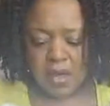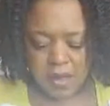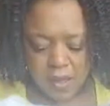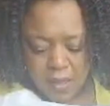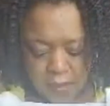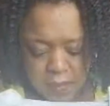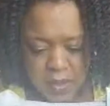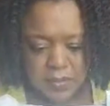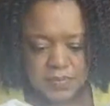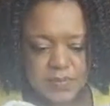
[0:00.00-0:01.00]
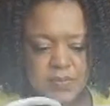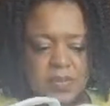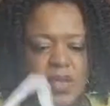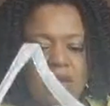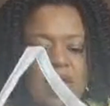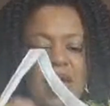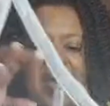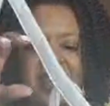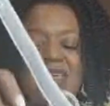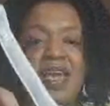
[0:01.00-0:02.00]
Um,
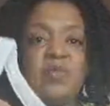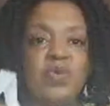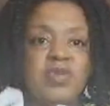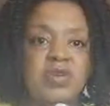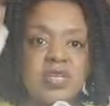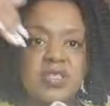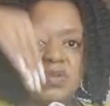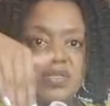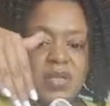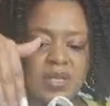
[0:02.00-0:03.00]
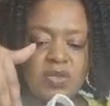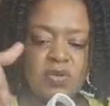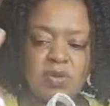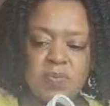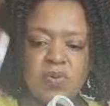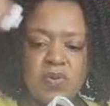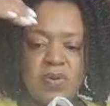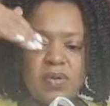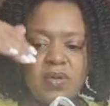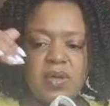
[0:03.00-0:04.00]
and then what you can do is, like, you can put,